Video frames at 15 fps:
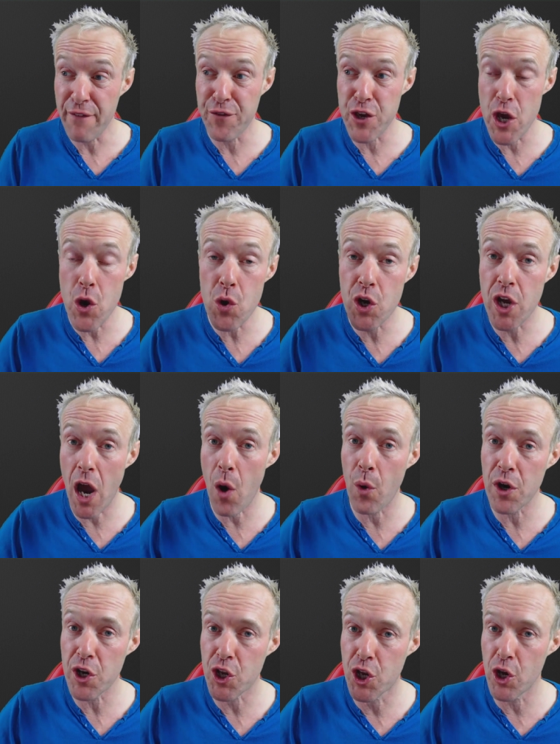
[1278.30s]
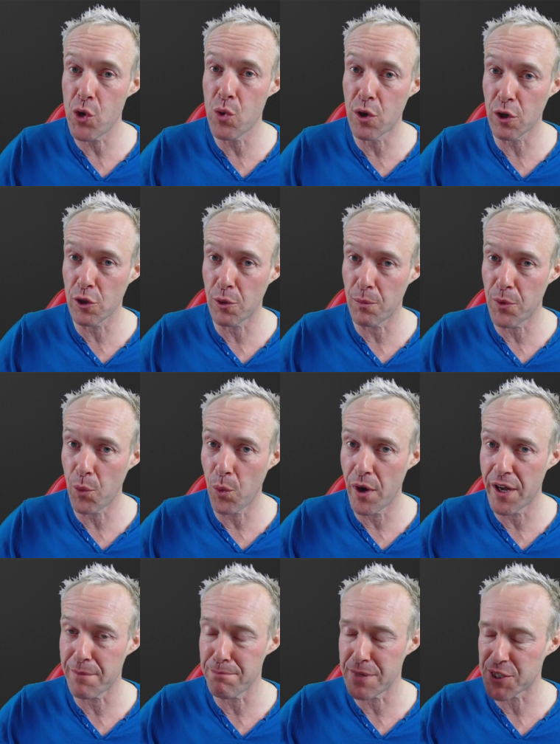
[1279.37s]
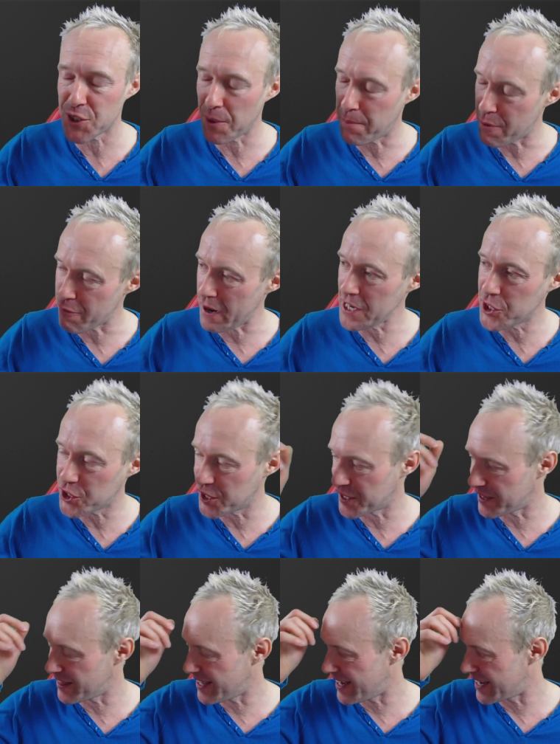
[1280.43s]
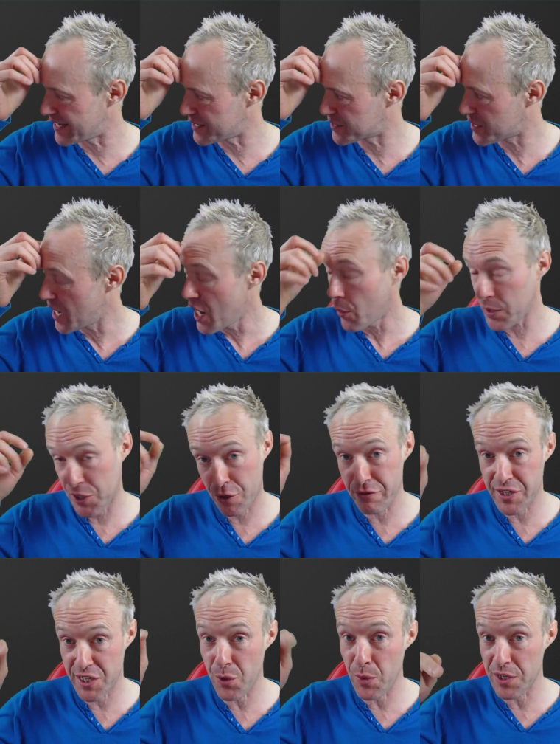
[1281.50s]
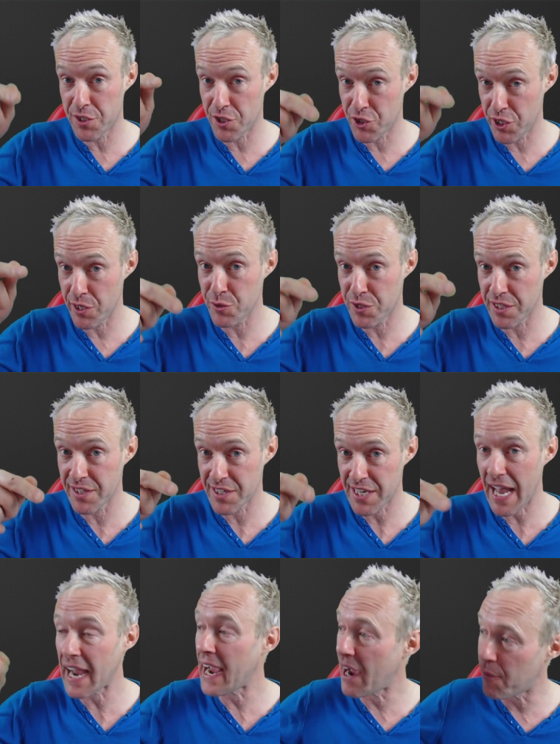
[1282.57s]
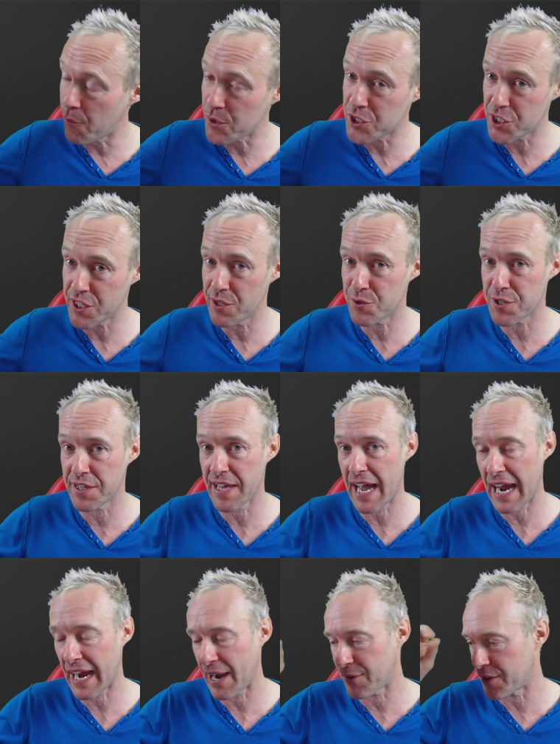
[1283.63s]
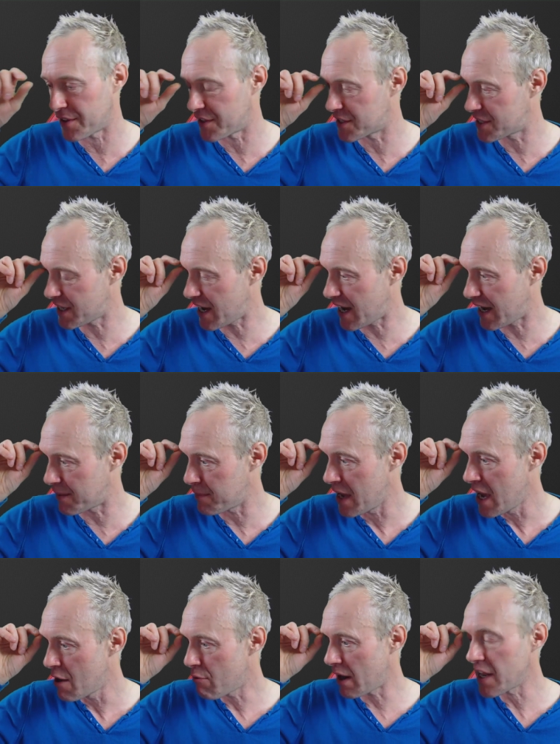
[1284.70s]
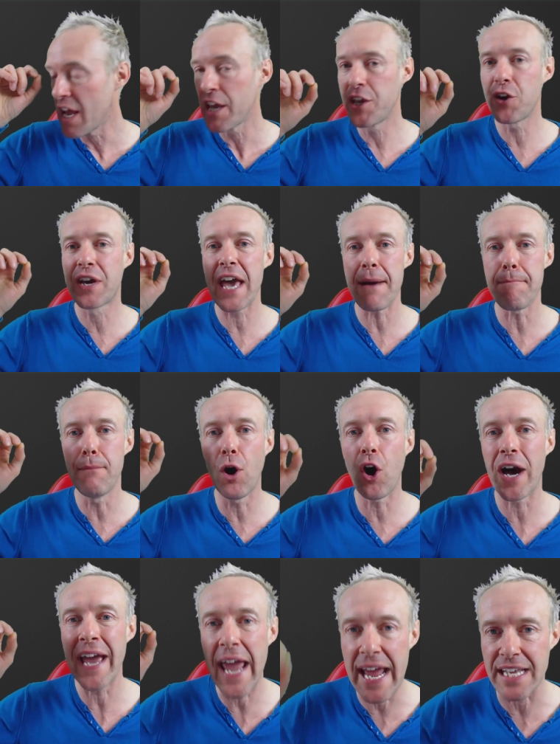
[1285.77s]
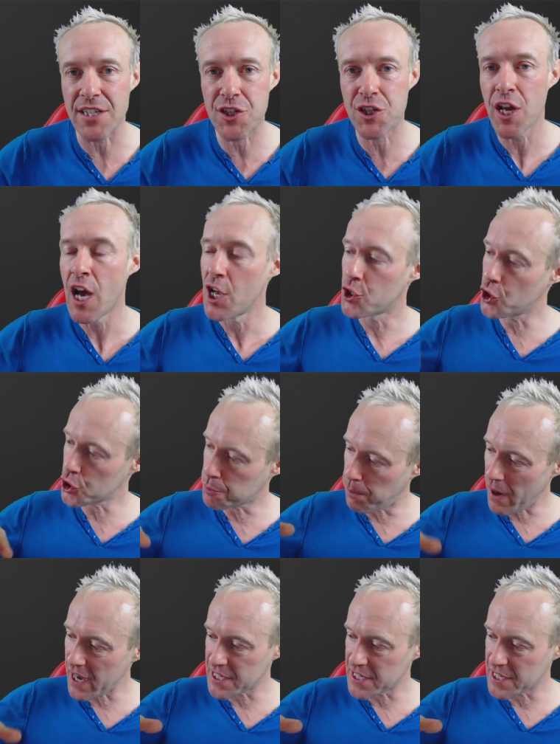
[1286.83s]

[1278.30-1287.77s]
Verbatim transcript: if you go and Google up the word misoperationalized, which Kristi Winters used in this hangout and which he used in the hangout at the time, right? You get more hits just